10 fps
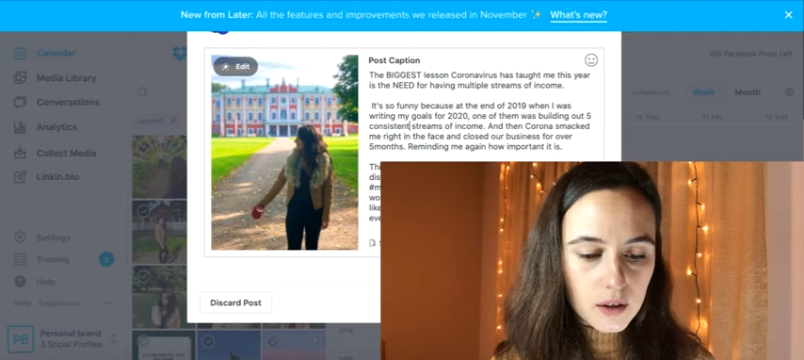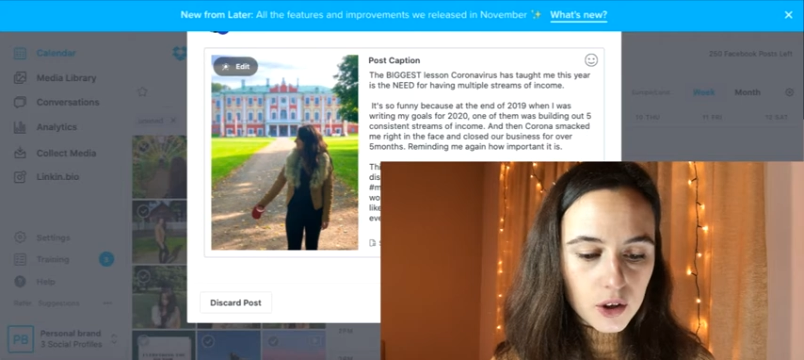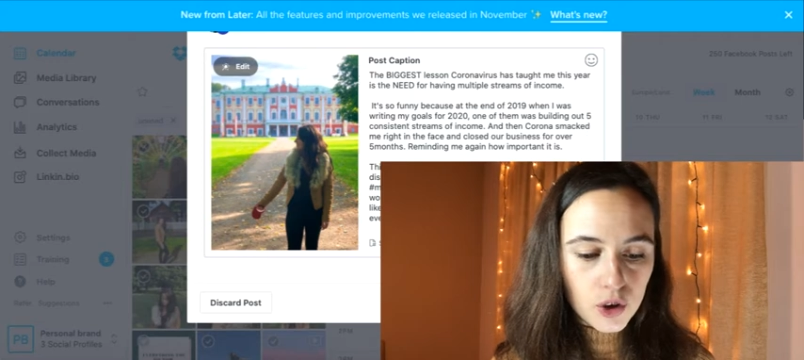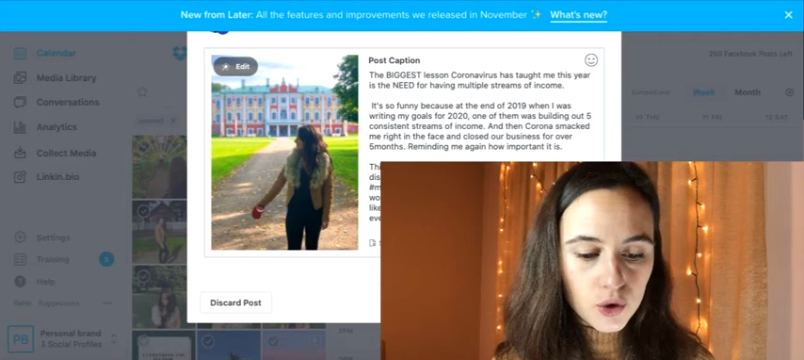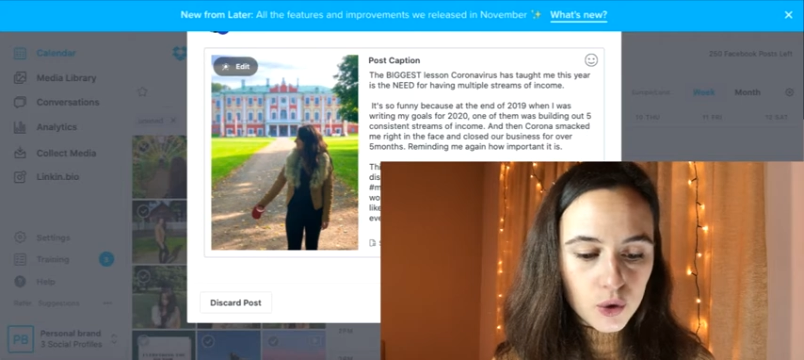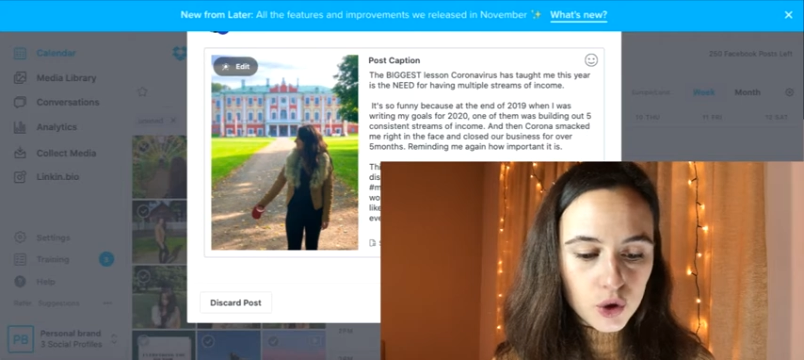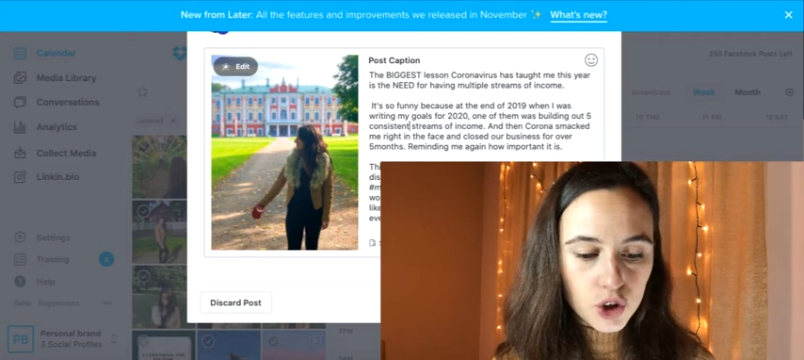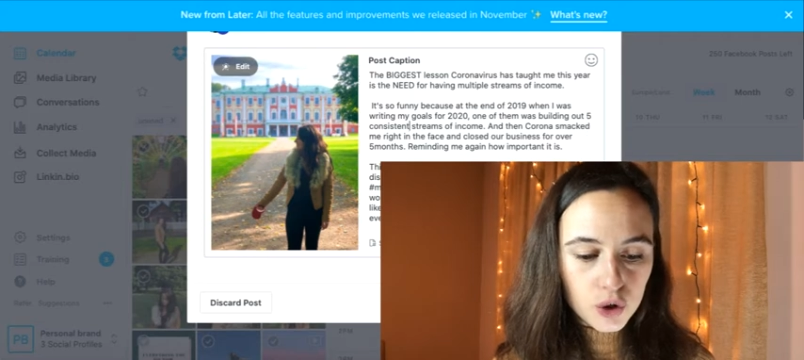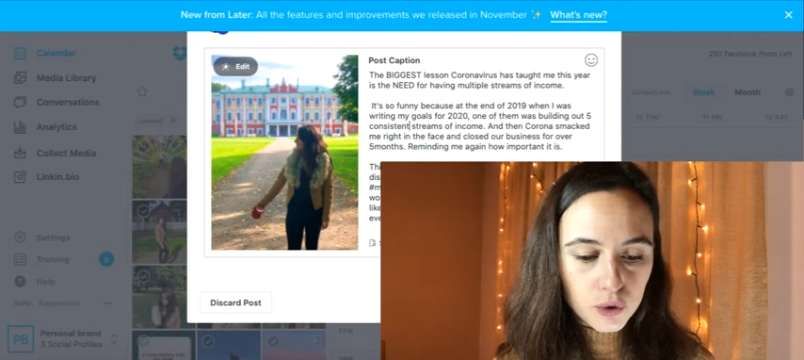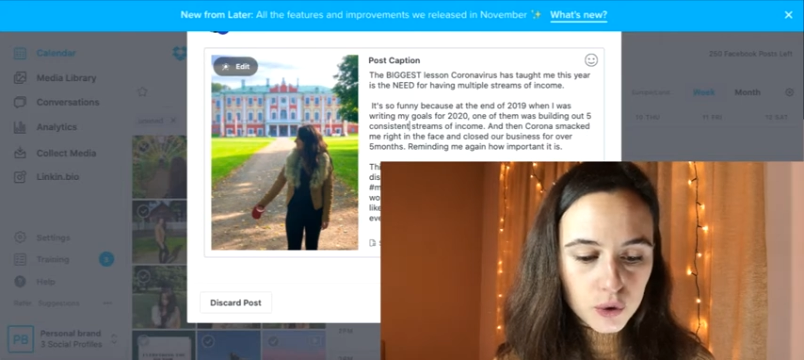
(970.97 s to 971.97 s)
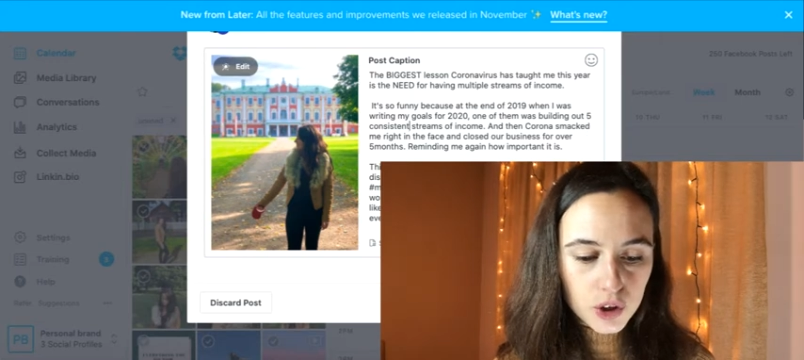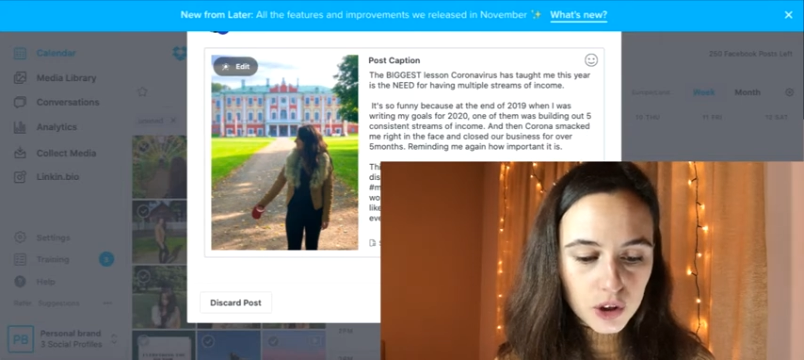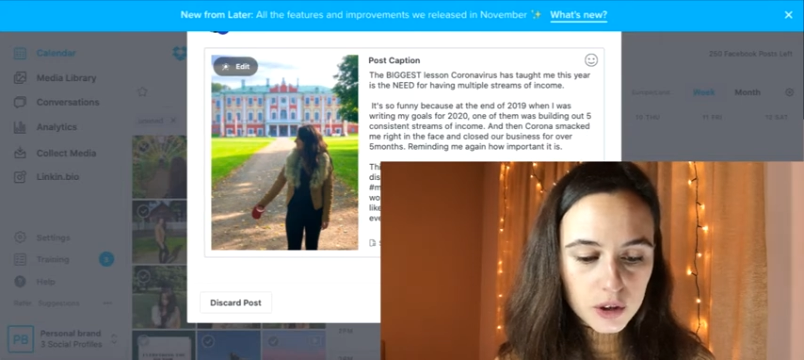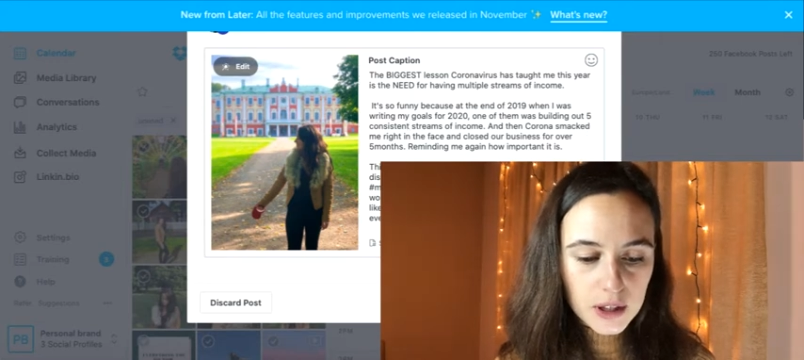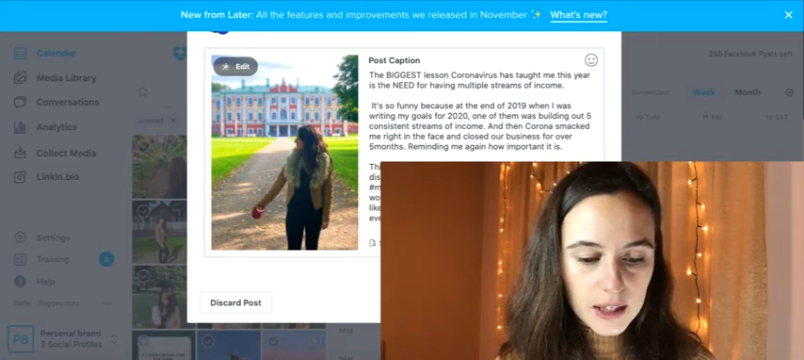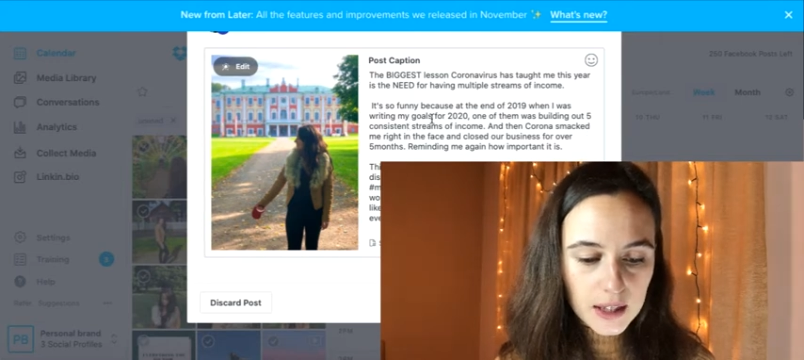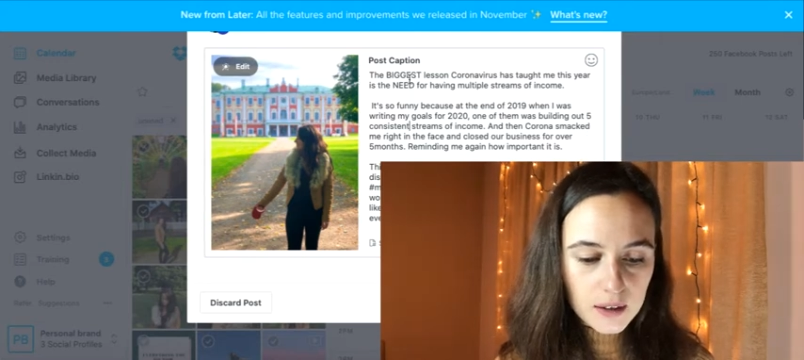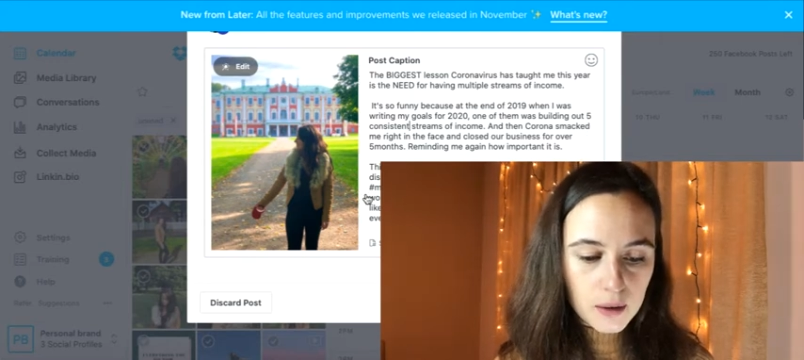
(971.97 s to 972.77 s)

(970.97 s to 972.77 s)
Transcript: you choose your day.